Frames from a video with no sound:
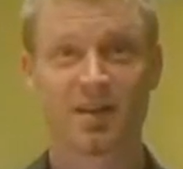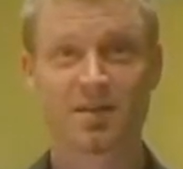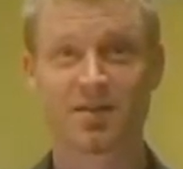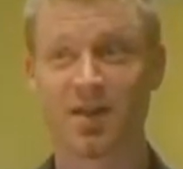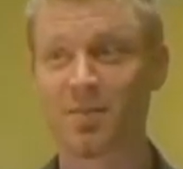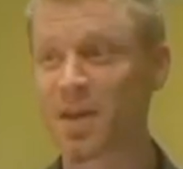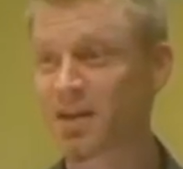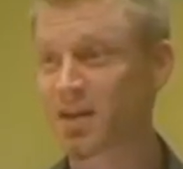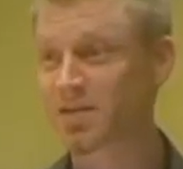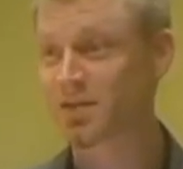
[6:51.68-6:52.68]
So I
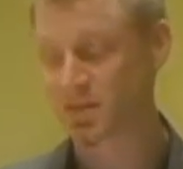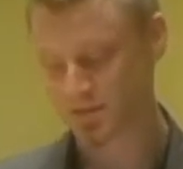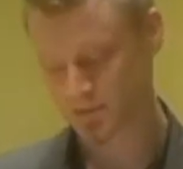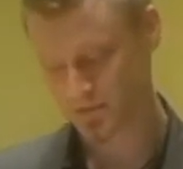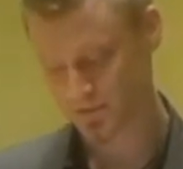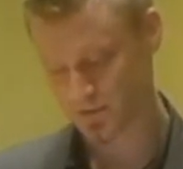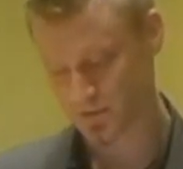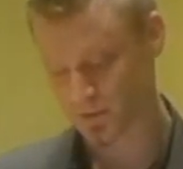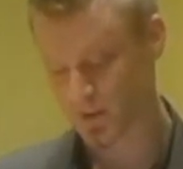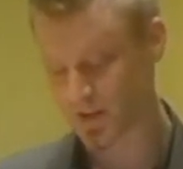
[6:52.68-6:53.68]
met Yazir
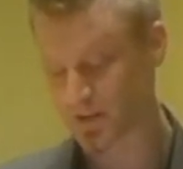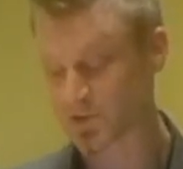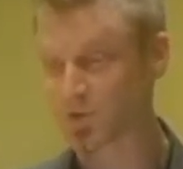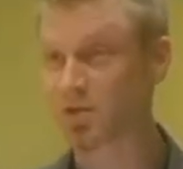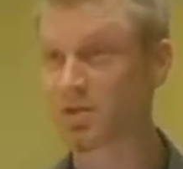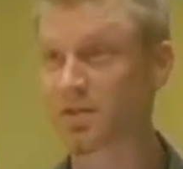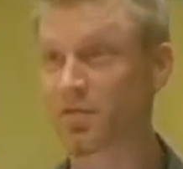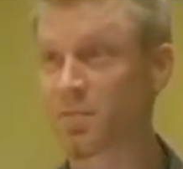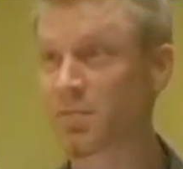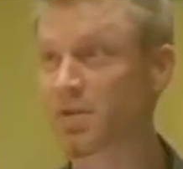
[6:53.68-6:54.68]
on one of these journeys of
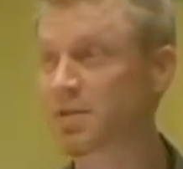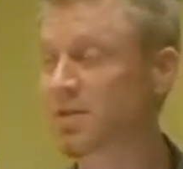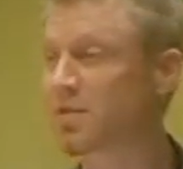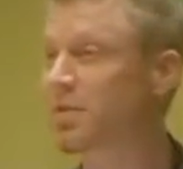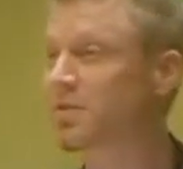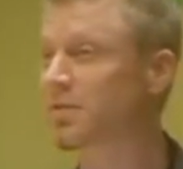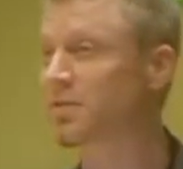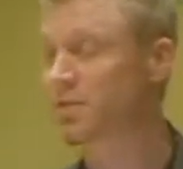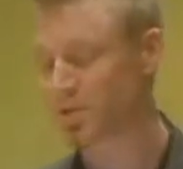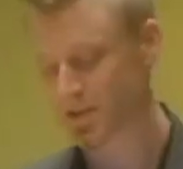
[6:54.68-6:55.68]
remembrance in the winter
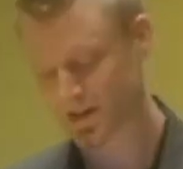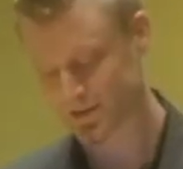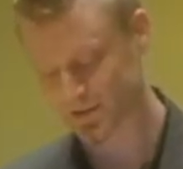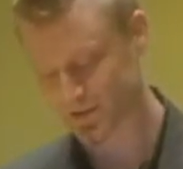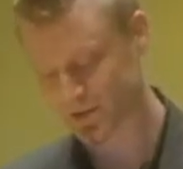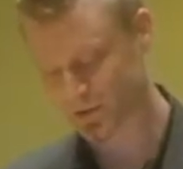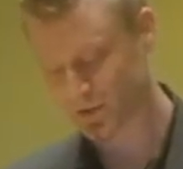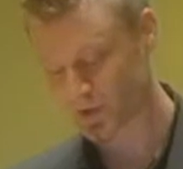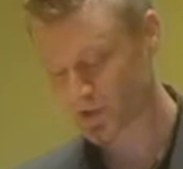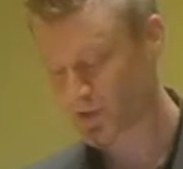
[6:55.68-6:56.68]
of 2002